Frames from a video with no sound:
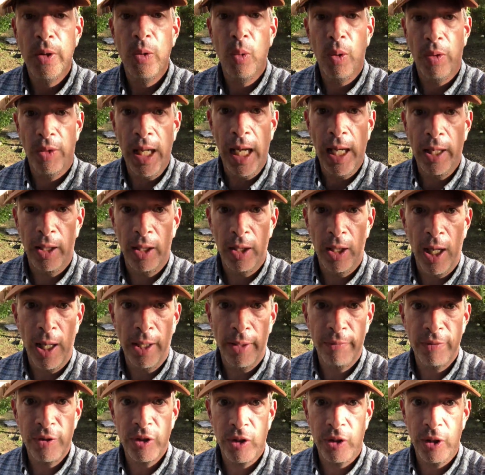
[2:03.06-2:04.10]
without a
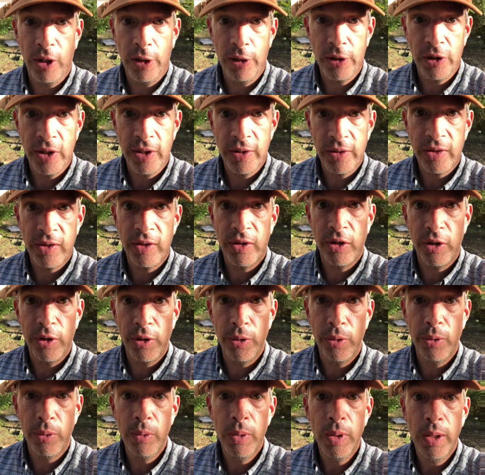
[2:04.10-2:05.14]
lot of starches
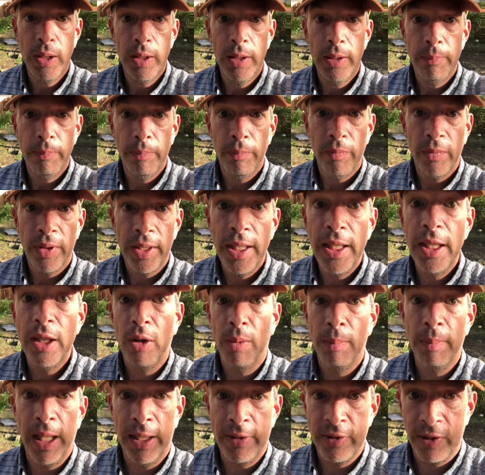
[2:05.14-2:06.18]
to
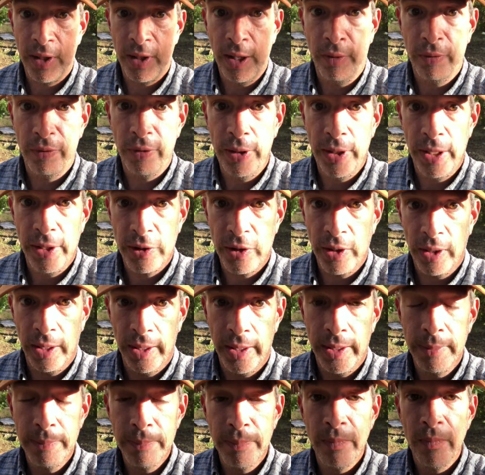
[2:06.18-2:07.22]
heal myself
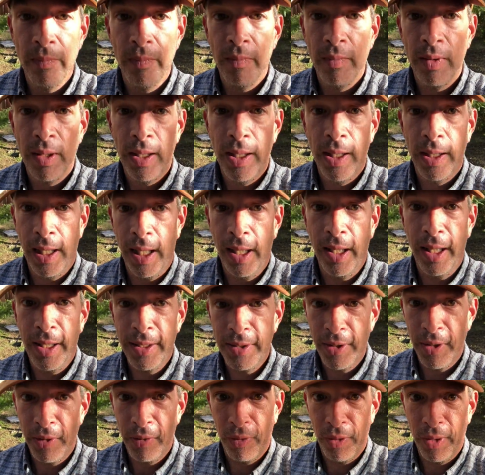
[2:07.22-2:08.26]
initially. And I
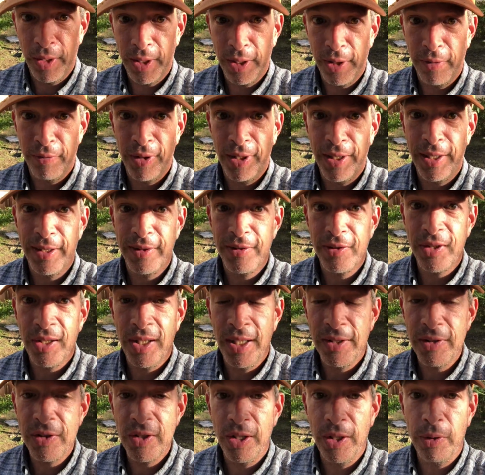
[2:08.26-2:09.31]
like to think of it as
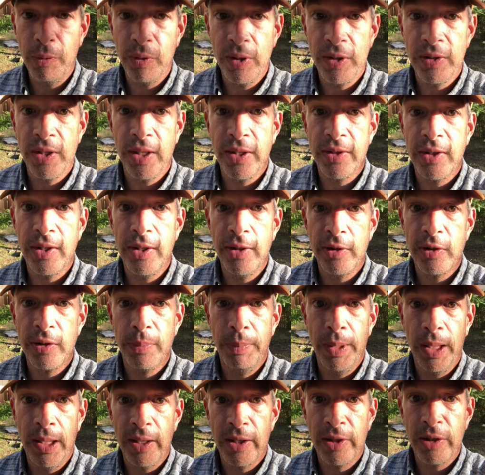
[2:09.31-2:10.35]
insulin resistance,
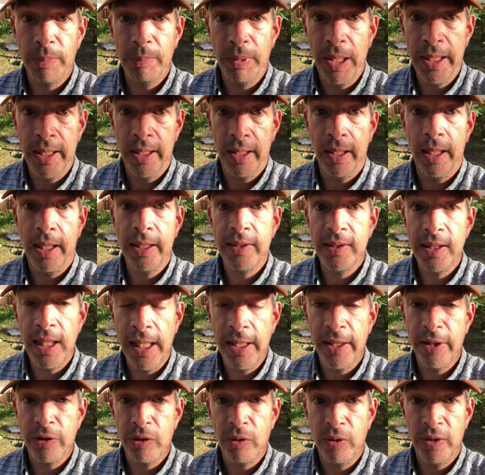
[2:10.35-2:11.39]
but explain it like
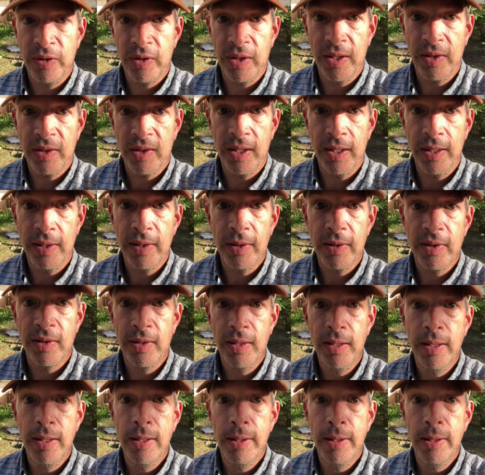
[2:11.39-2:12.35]
tennis resistance.